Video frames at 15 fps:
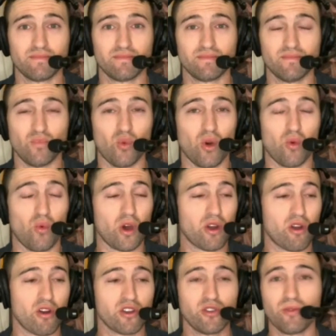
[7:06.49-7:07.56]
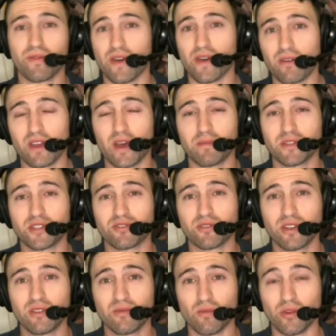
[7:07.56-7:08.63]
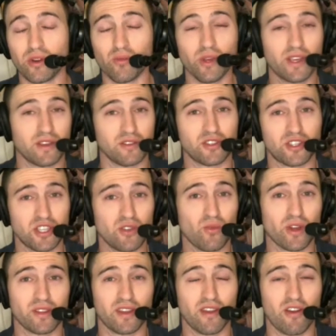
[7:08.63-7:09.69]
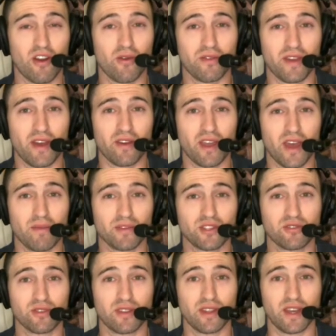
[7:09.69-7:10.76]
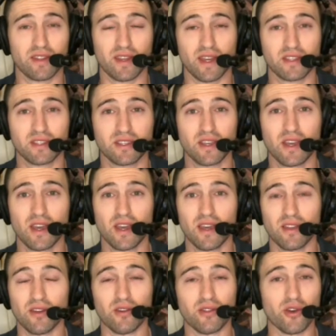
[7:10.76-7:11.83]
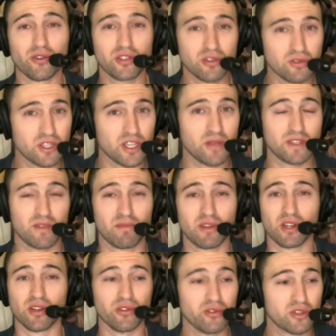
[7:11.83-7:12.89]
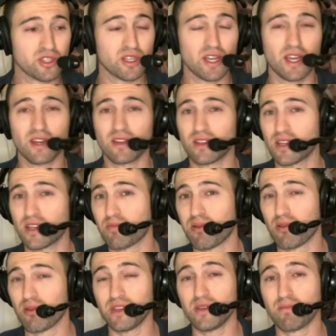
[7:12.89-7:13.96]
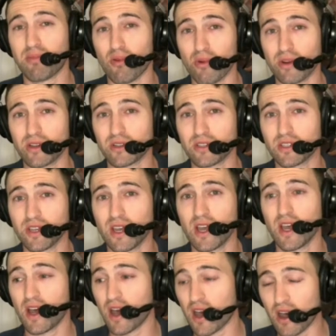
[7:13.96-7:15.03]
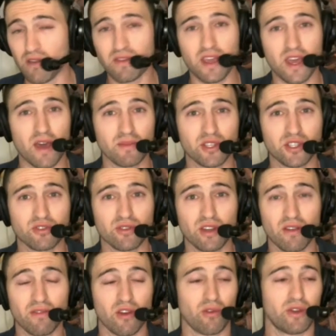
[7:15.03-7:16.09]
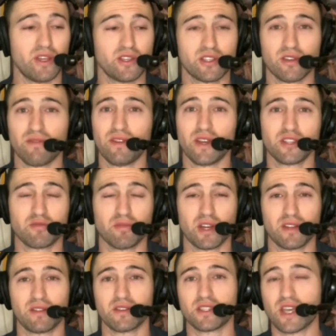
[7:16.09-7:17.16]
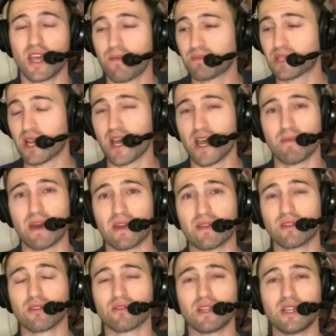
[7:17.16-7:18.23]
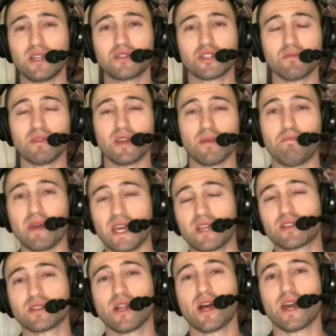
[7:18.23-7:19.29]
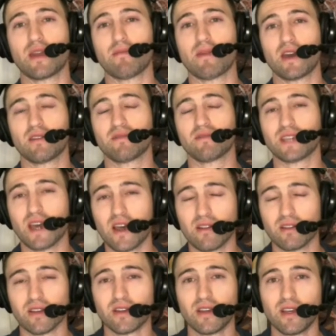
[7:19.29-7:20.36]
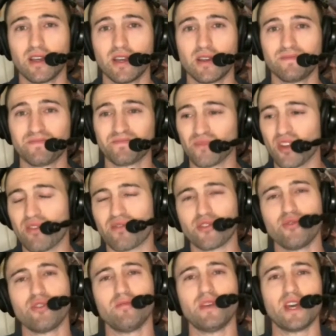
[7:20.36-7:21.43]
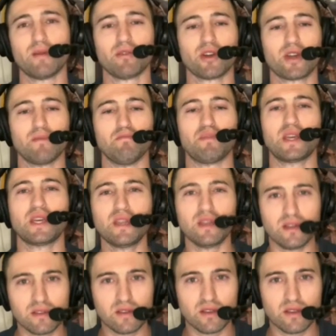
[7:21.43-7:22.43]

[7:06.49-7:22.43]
what what are you without chemistry? We, we can see what they are without chemistry. That that's th- those two teams have been elucidating the the importance of chemistry, of cohesiveness, but at the same time, I think there needs to be a baseline amount of talent for you to be able to compete